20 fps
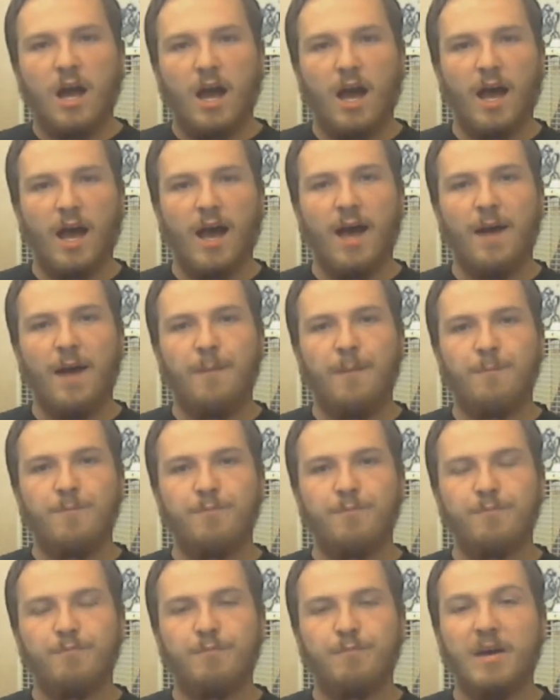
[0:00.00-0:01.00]
Uh,
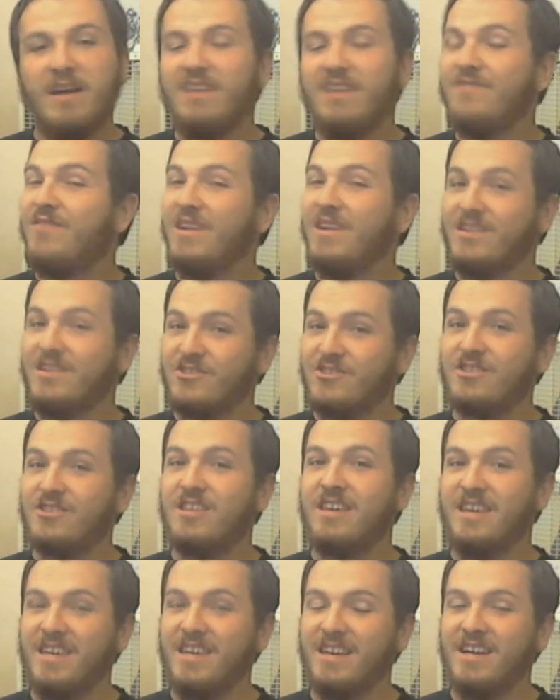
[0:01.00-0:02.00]
but
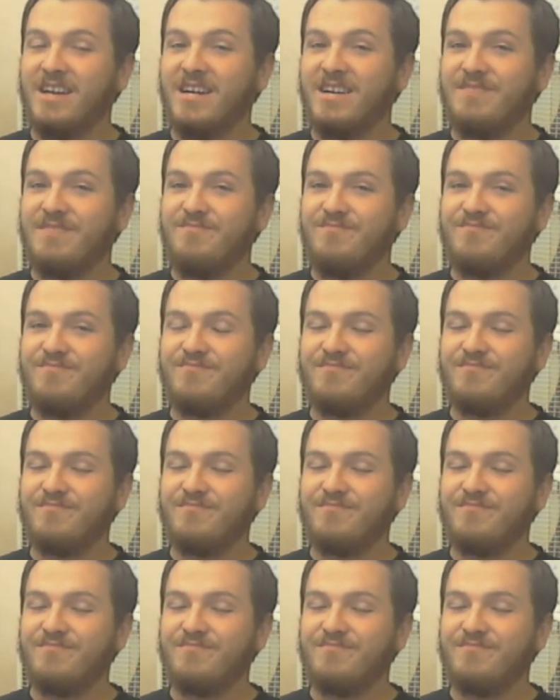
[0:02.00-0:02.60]
eventually, um,